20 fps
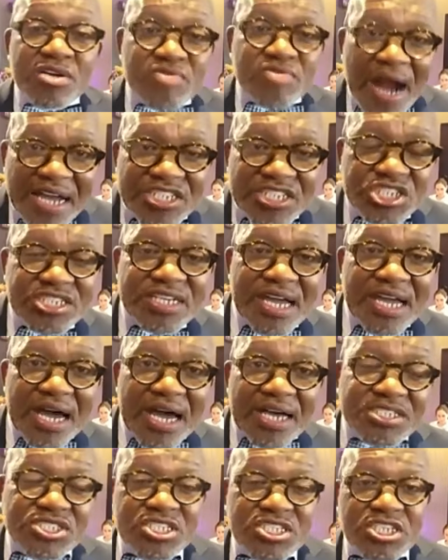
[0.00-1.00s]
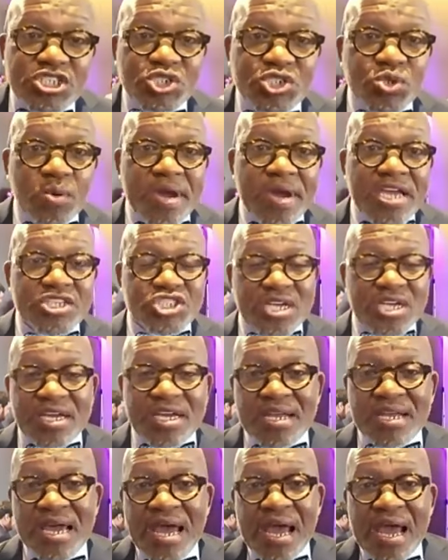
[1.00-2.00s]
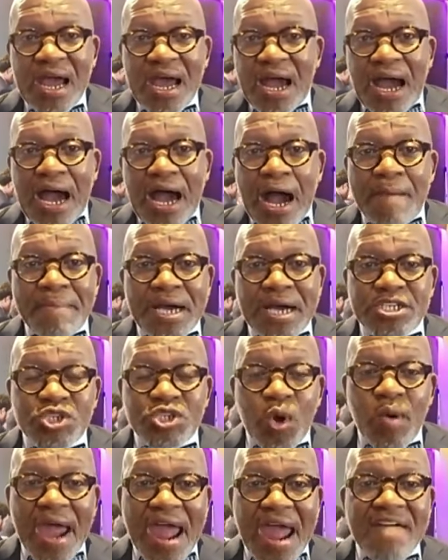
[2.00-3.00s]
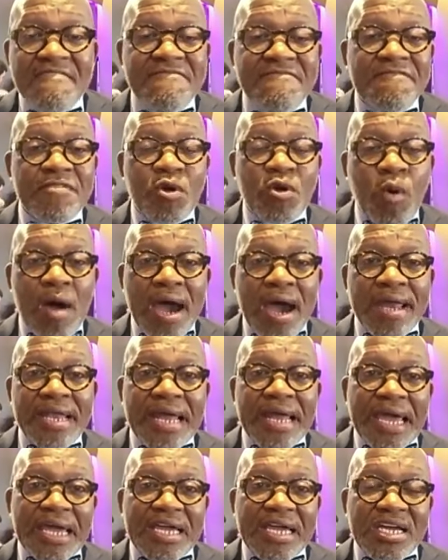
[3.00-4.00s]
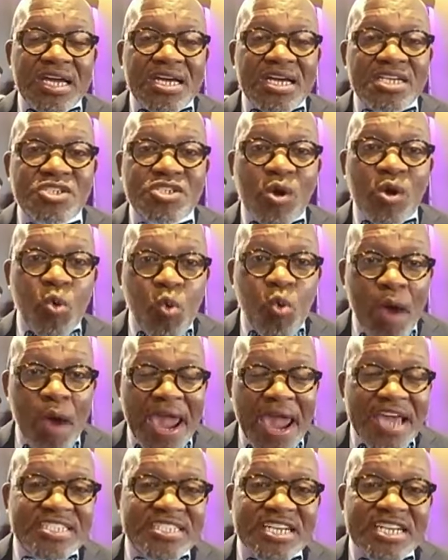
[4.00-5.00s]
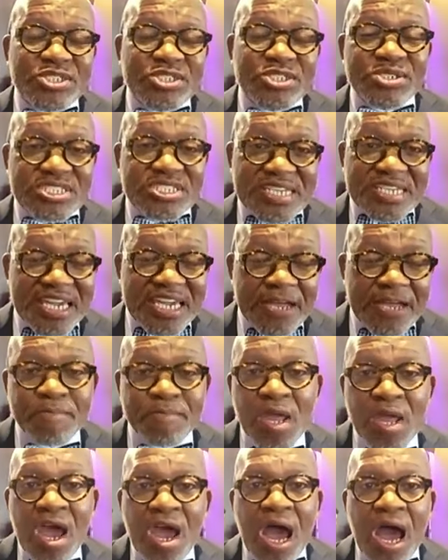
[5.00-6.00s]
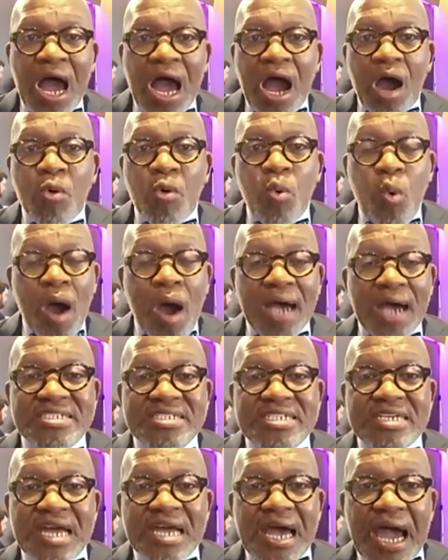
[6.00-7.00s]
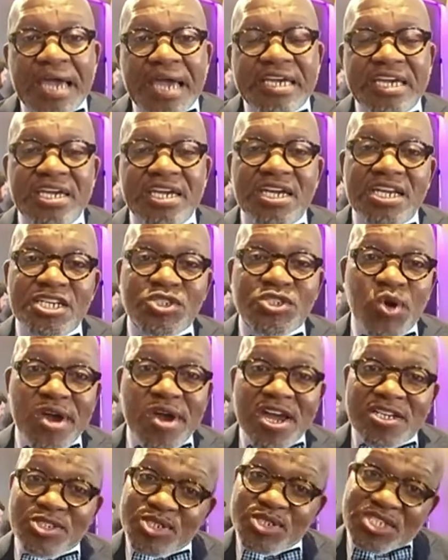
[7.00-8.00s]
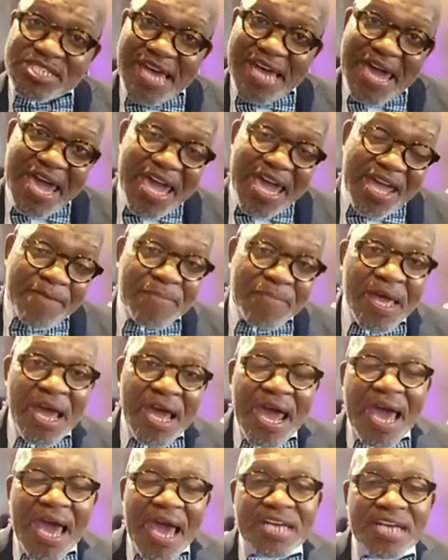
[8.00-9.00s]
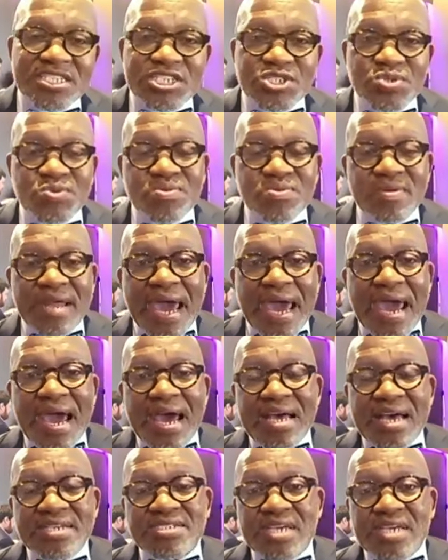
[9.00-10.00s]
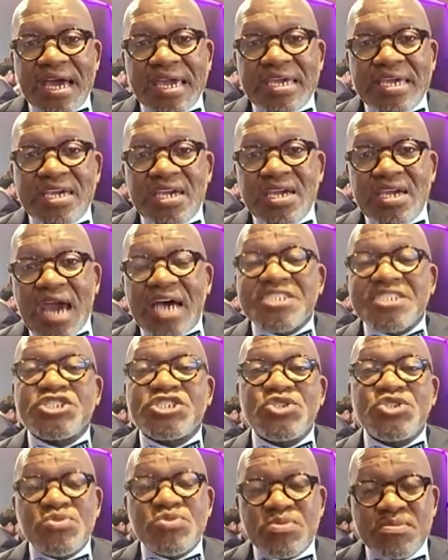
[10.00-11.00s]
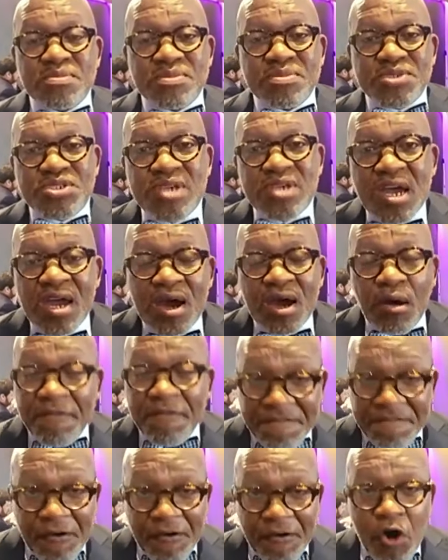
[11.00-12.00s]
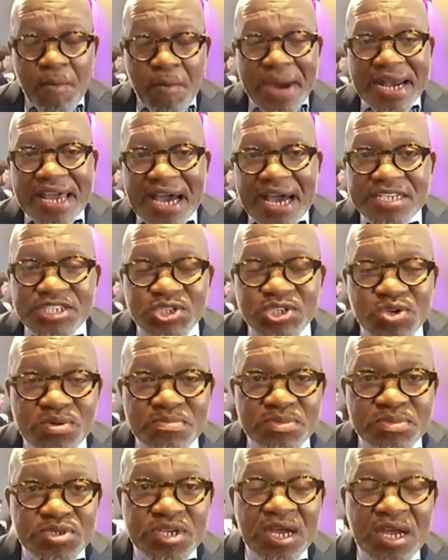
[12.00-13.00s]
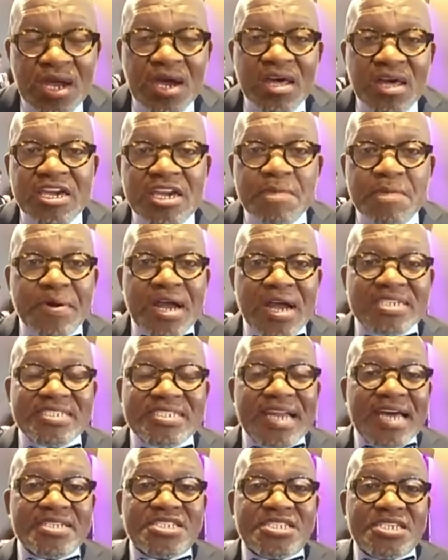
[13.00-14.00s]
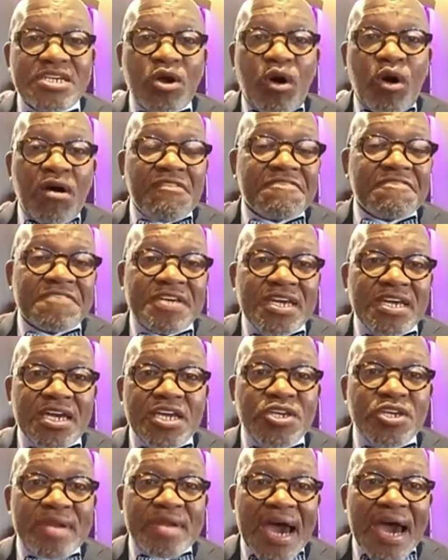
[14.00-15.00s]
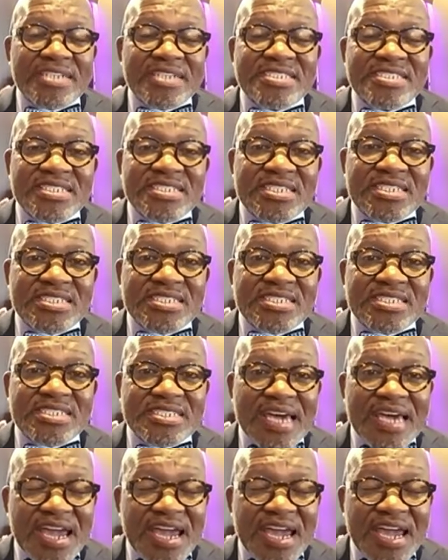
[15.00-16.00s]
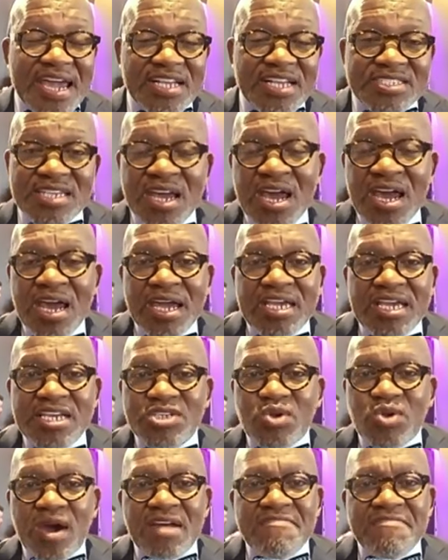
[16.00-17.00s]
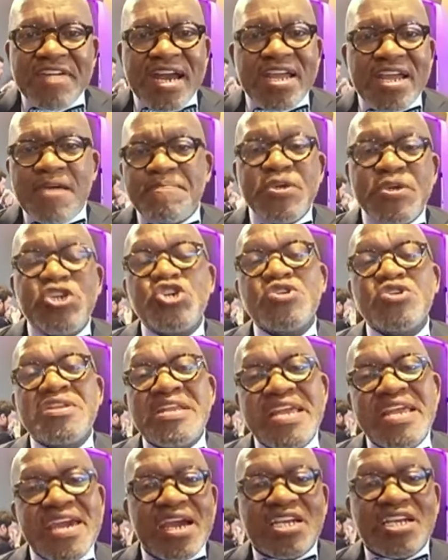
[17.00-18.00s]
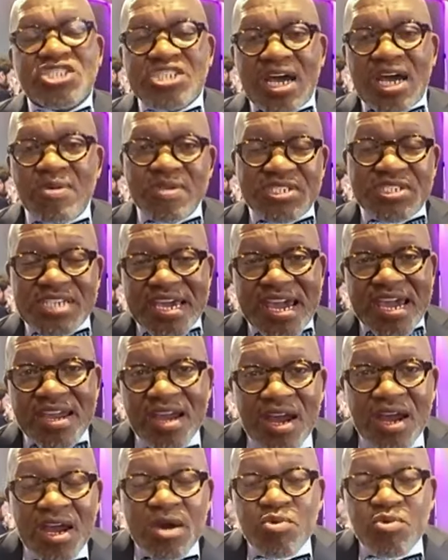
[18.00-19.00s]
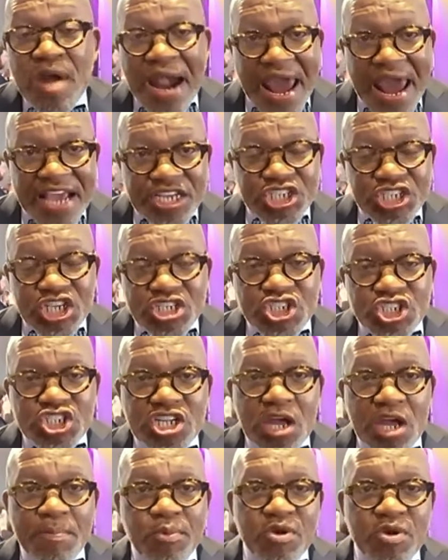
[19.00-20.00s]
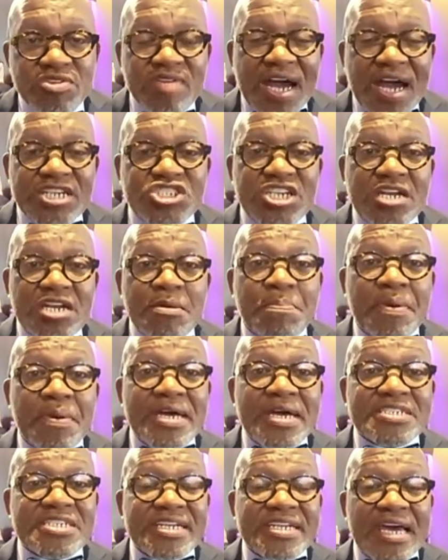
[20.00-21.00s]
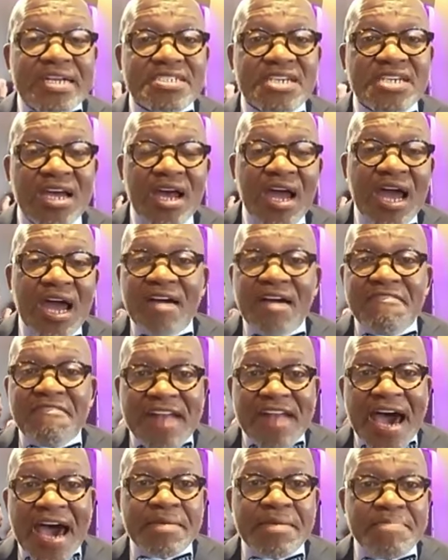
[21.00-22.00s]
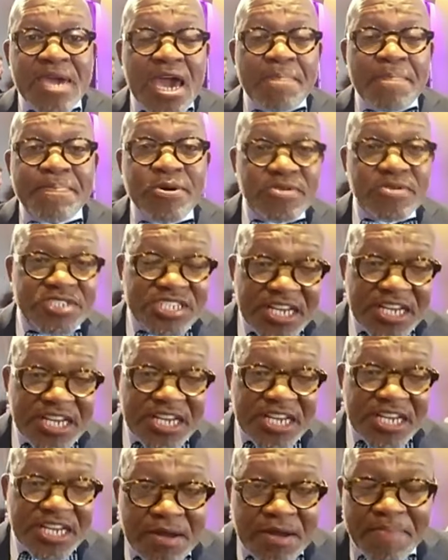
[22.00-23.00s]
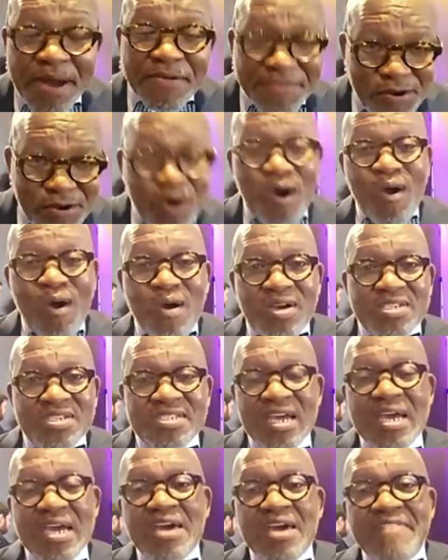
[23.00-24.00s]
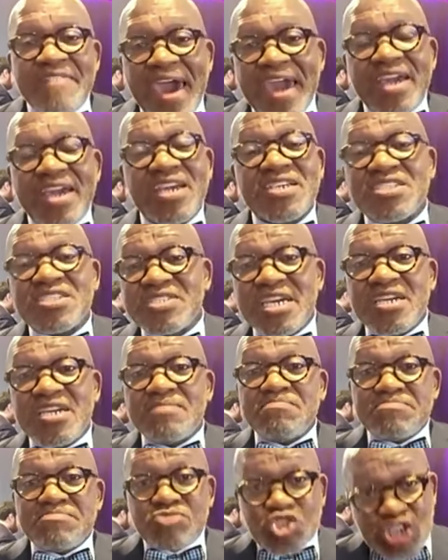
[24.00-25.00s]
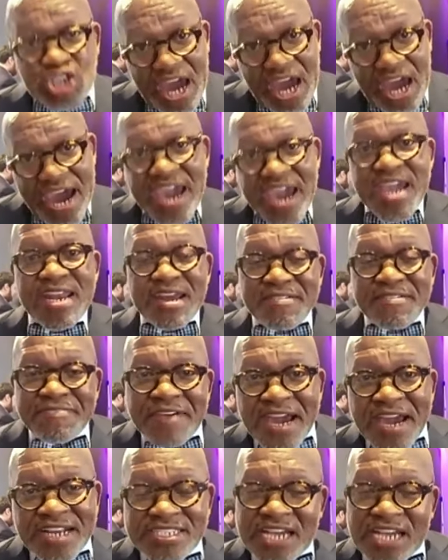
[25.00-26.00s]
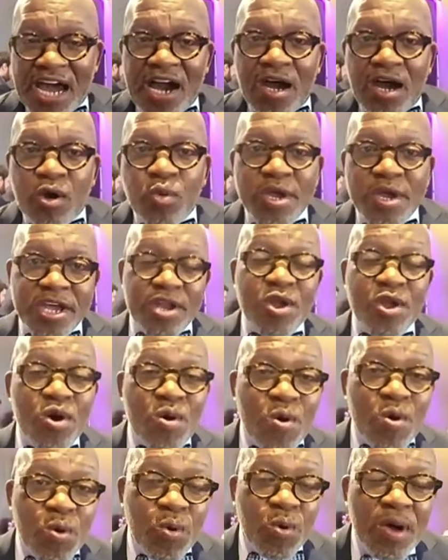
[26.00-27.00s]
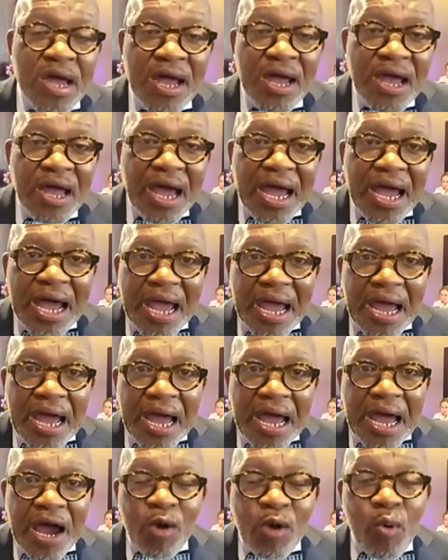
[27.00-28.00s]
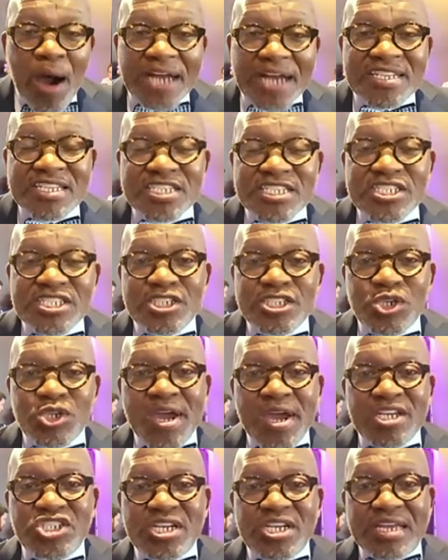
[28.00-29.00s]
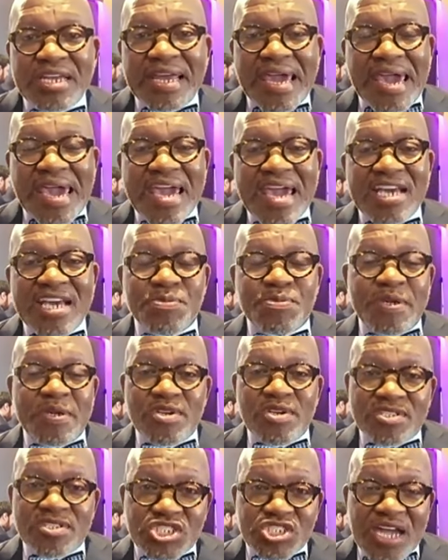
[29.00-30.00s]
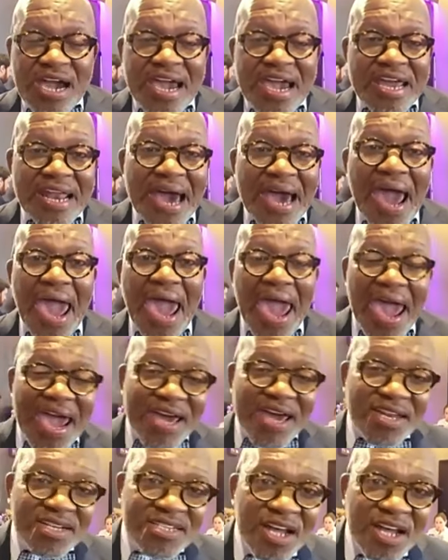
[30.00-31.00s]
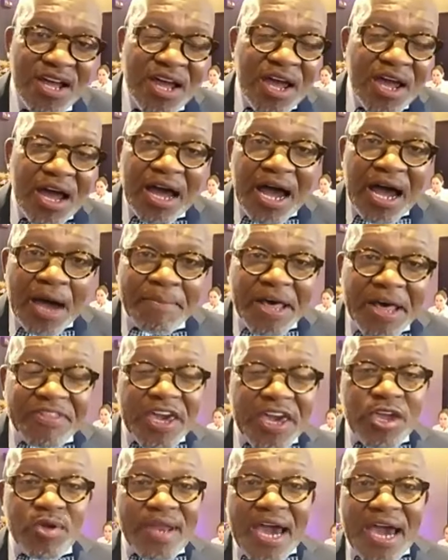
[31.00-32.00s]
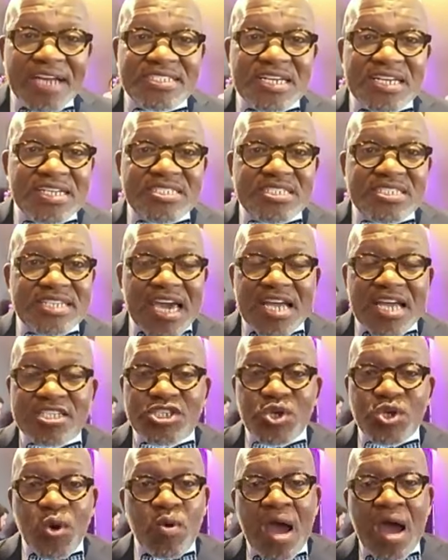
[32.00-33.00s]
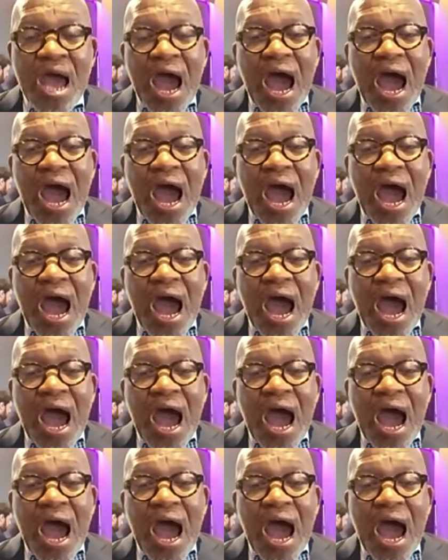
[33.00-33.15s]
Russia situation. Um, so everyone is waiting to see uh, what uh, he is going to say as soon as he assumes or formally assumes the presidency of the United States. He's got a very unique, shall we say, relationship with Russian President uh, Vladimir Putin. But of course, there is the China factor. We know uh, what the situation is between China and um, the United States. So,